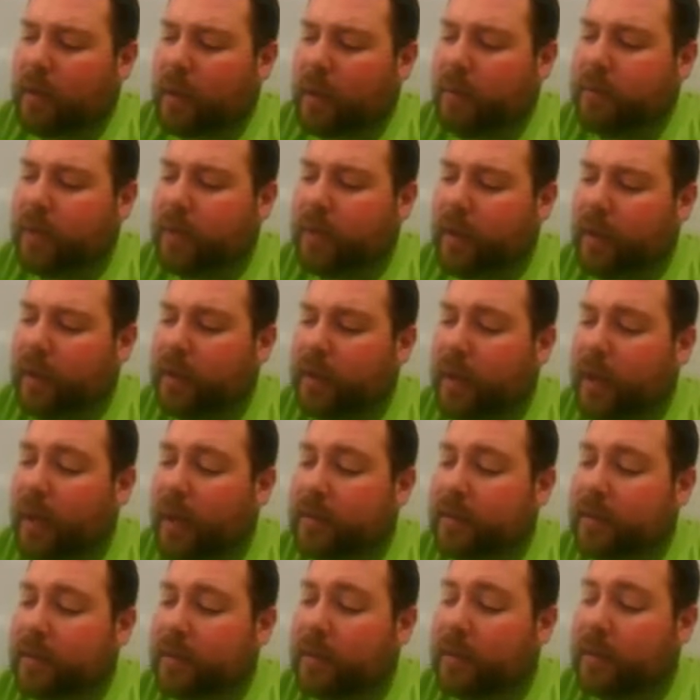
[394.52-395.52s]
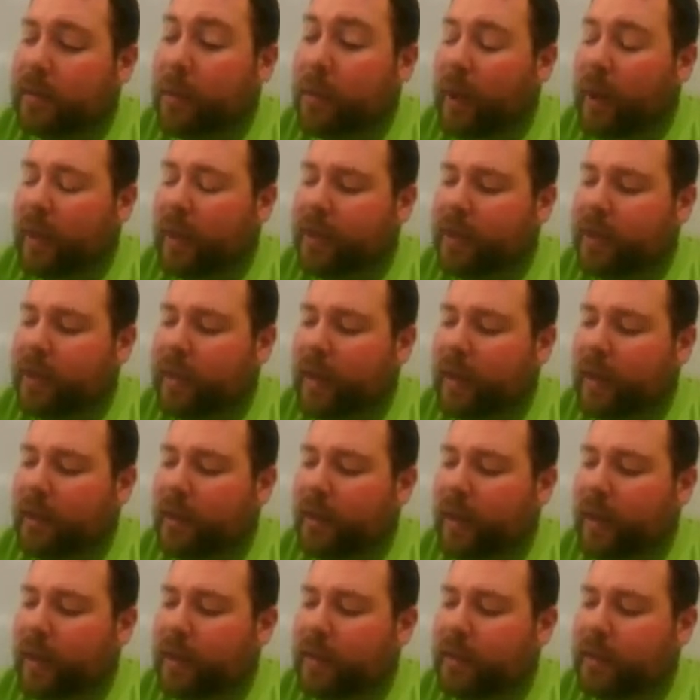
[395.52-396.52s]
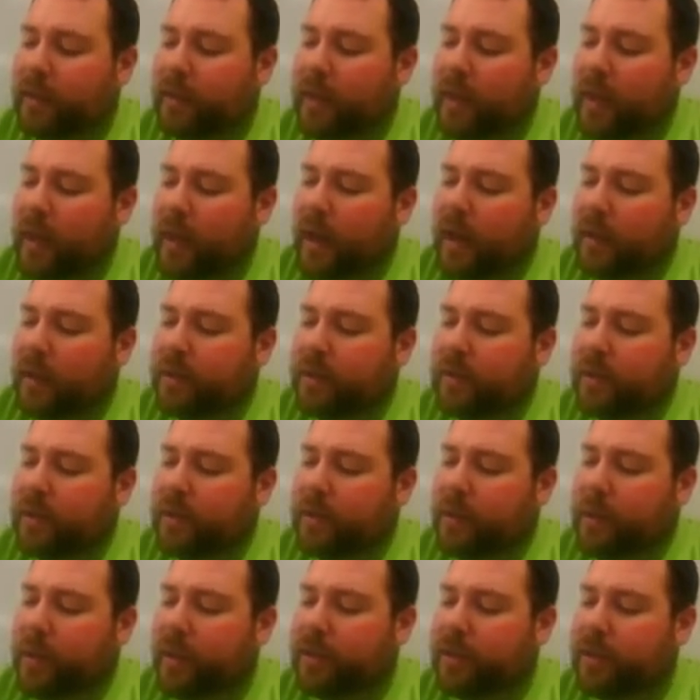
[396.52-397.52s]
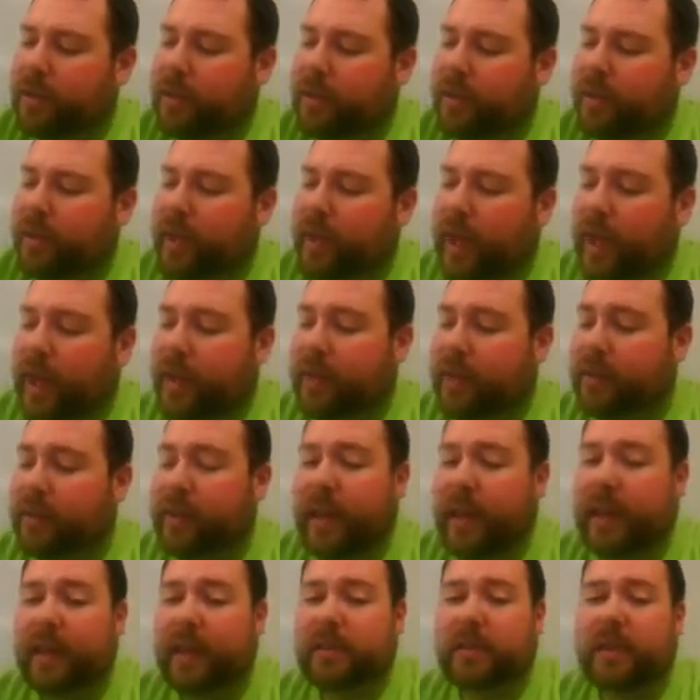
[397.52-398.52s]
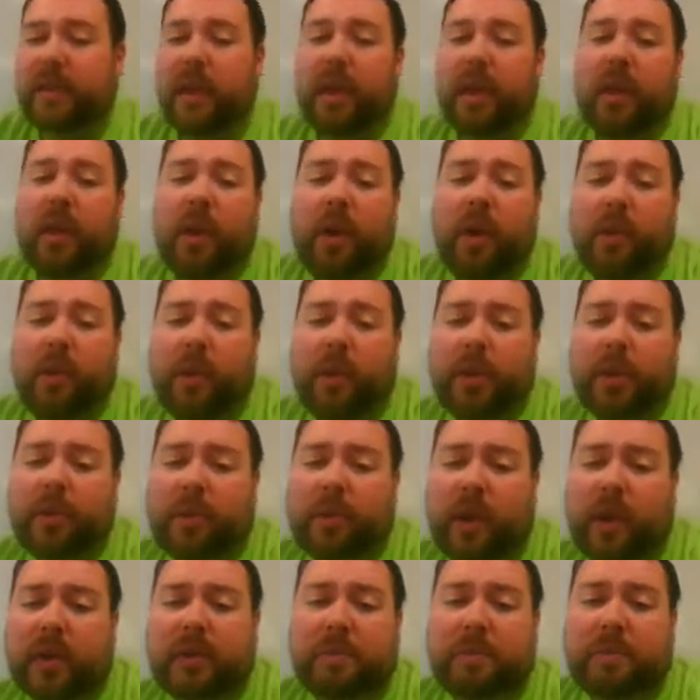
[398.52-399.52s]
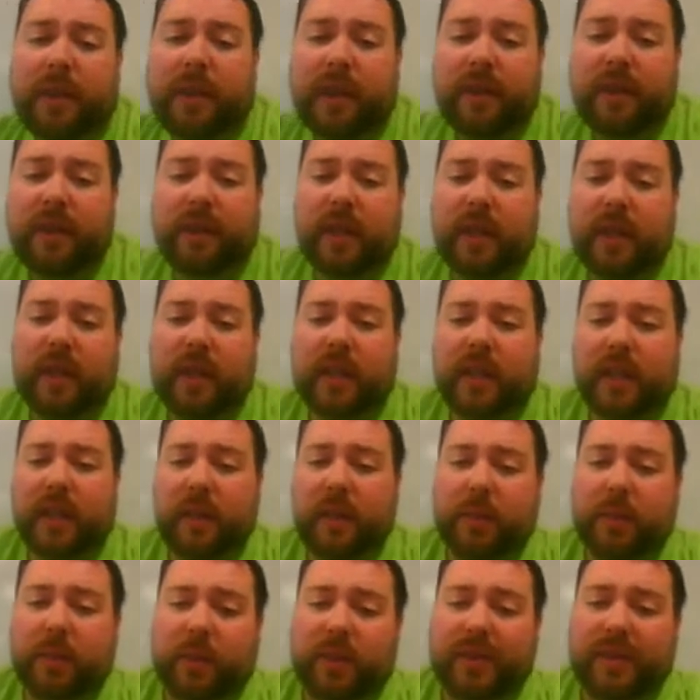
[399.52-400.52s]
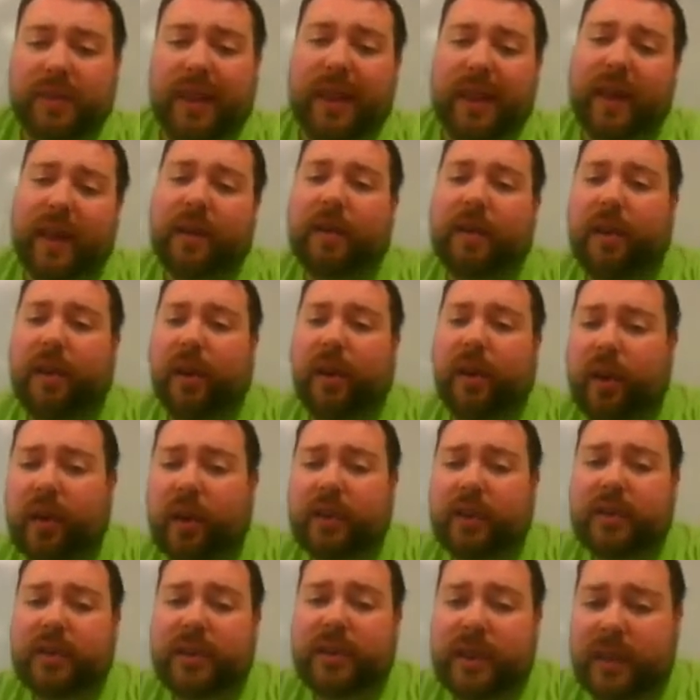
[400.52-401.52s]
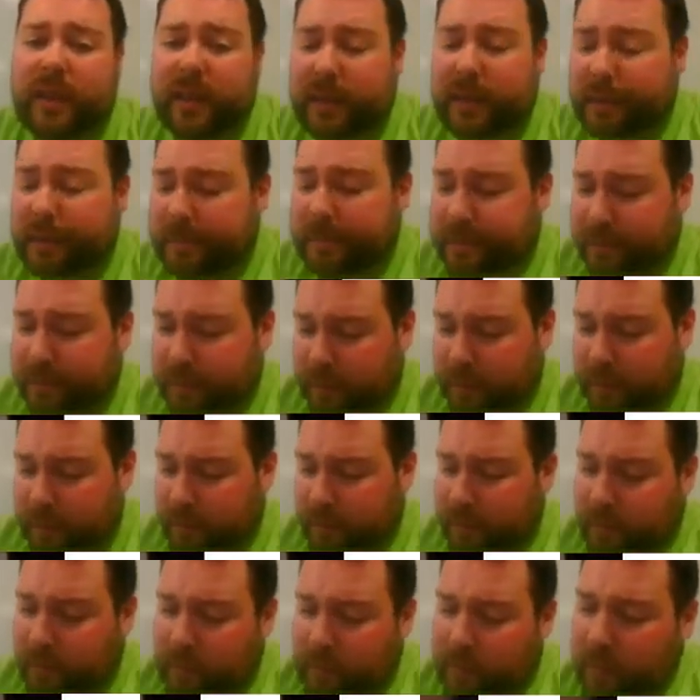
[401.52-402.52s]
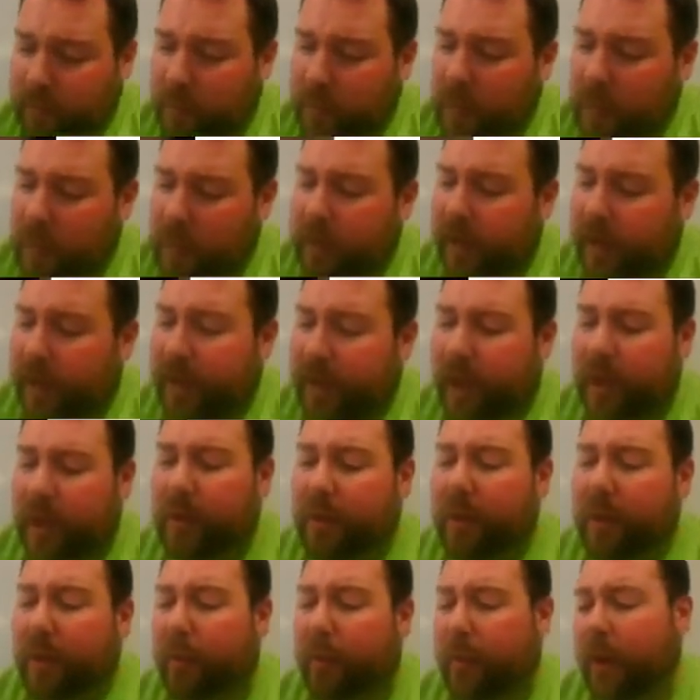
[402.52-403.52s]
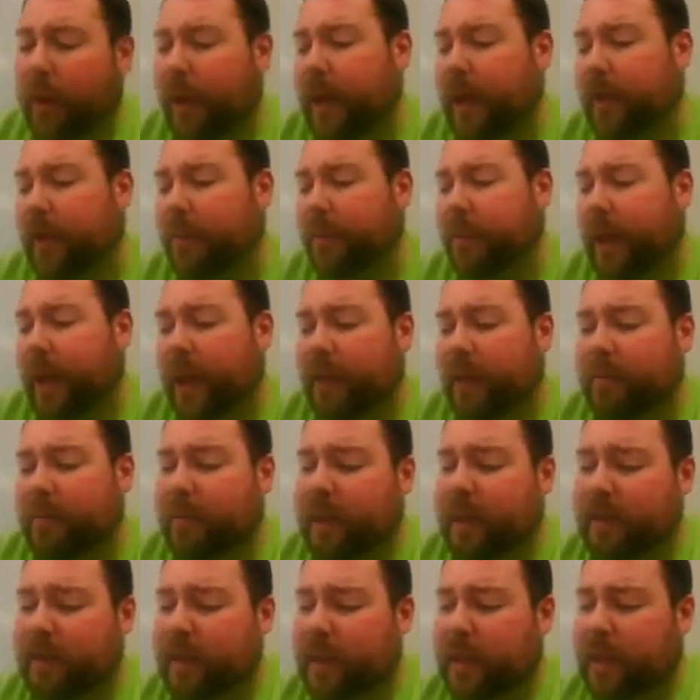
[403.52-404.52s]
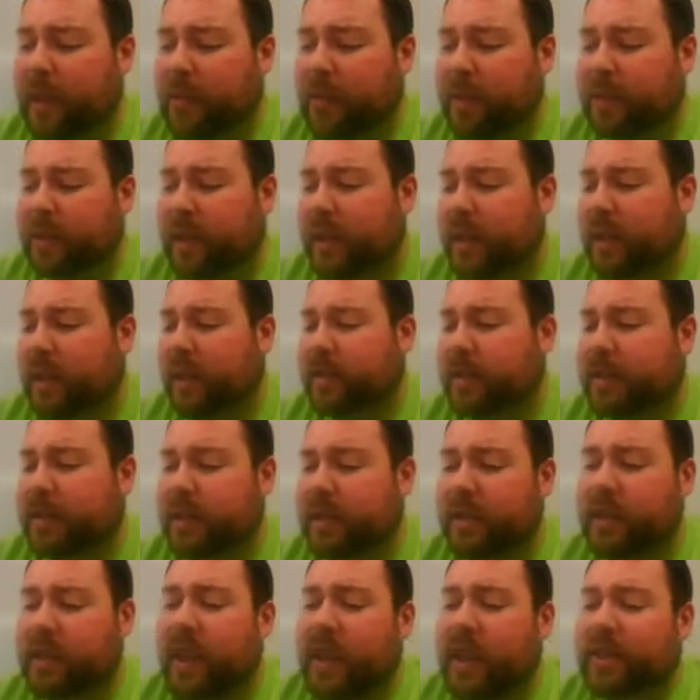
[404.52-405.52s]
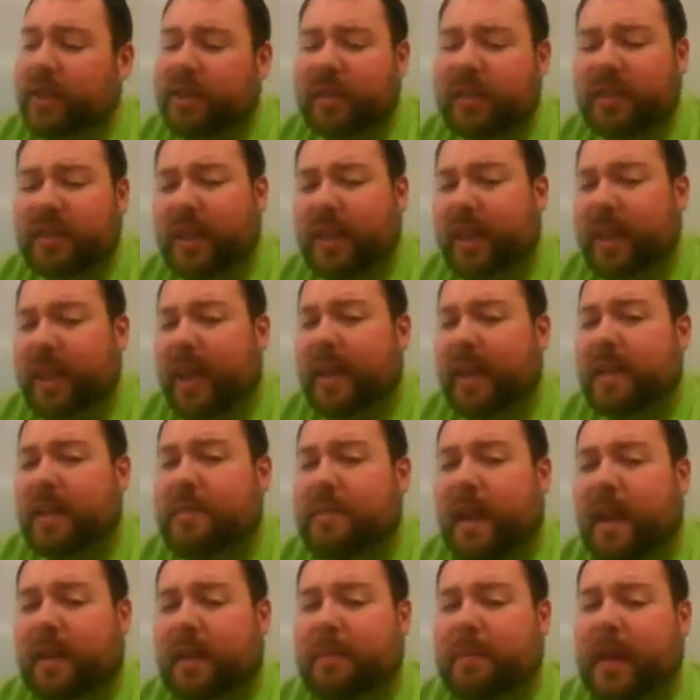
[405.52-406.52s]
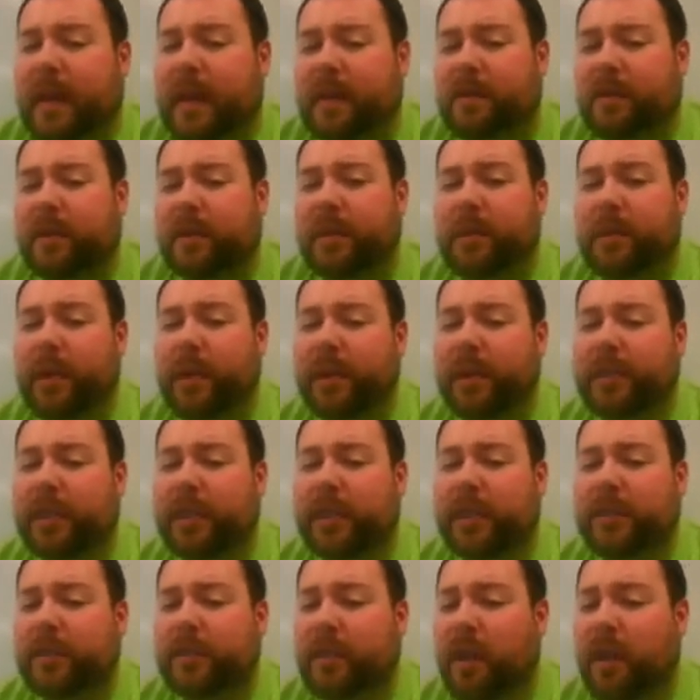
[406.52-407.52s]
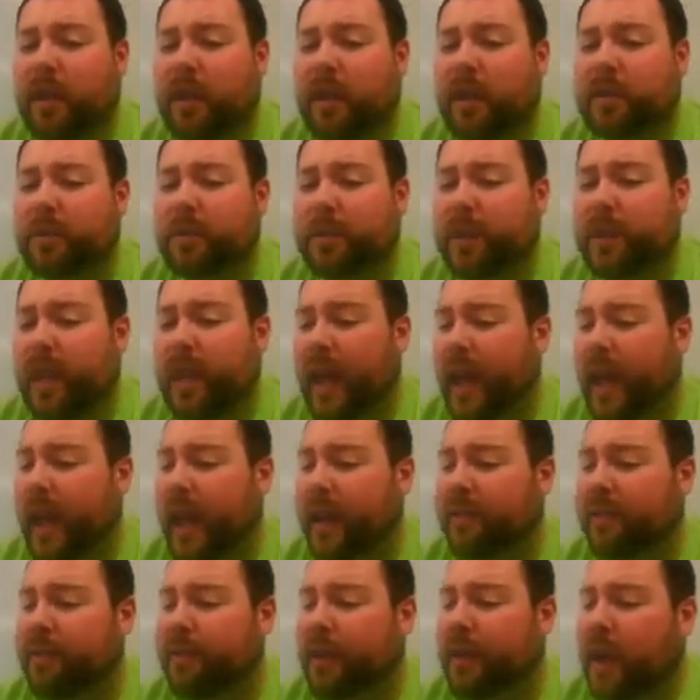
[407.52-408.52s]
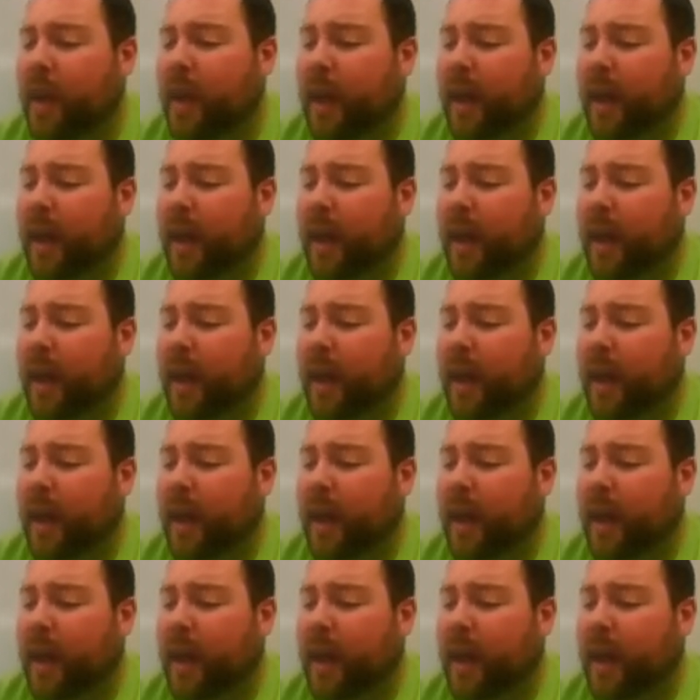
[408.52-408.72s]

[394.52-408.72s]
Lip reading: I'm sorry, a single equation, not a reaction. A single equation called the ideal gas law, which was PV equals nRT. Okay, now, when we have PV equals nRT, just like any mathematical equation, as long as we have